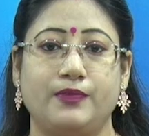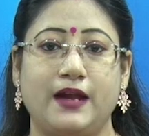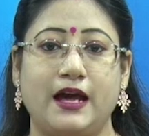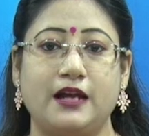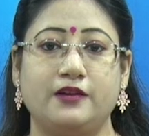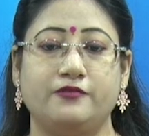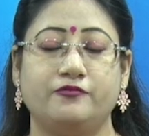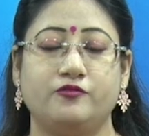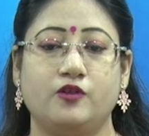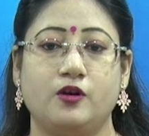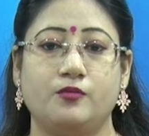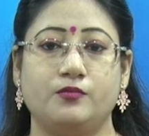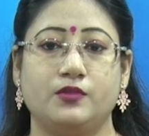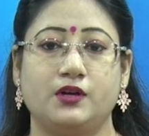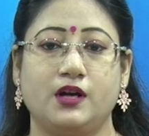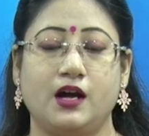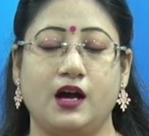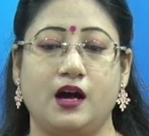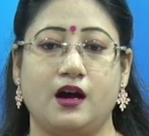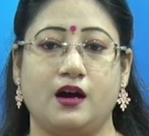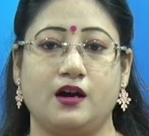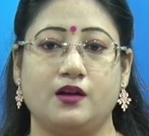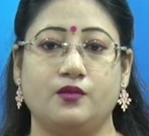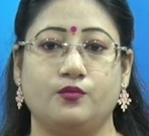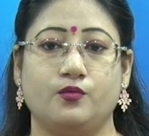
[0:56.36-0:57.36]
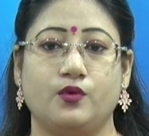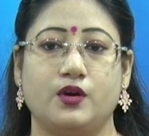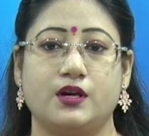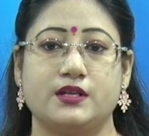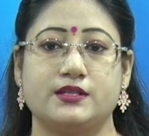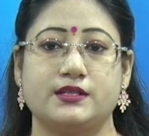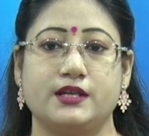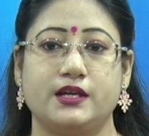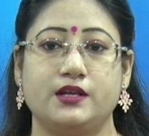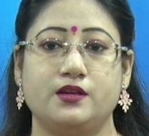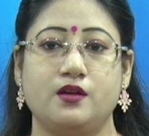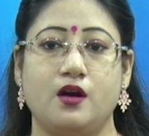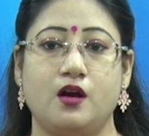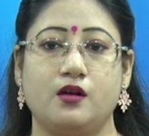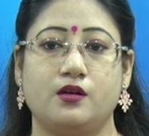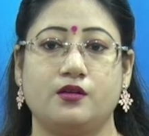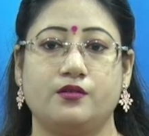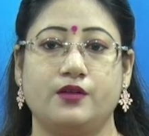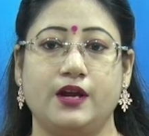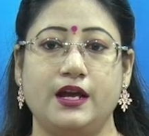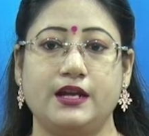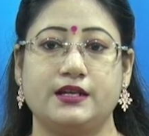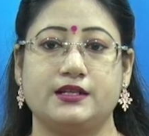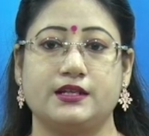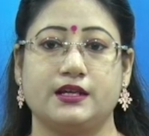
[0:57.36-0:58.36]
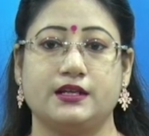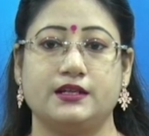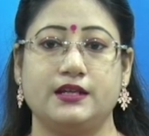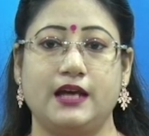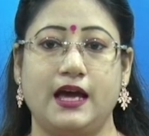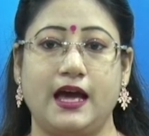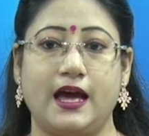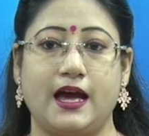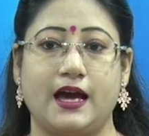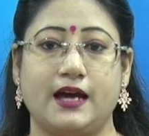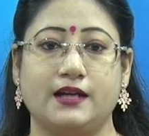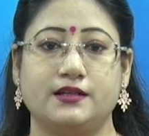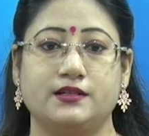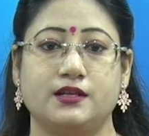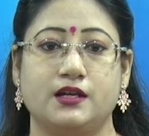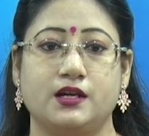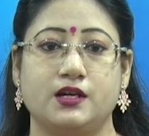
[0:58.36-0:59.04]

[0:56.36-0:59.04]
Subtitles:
platform car was inaugurated at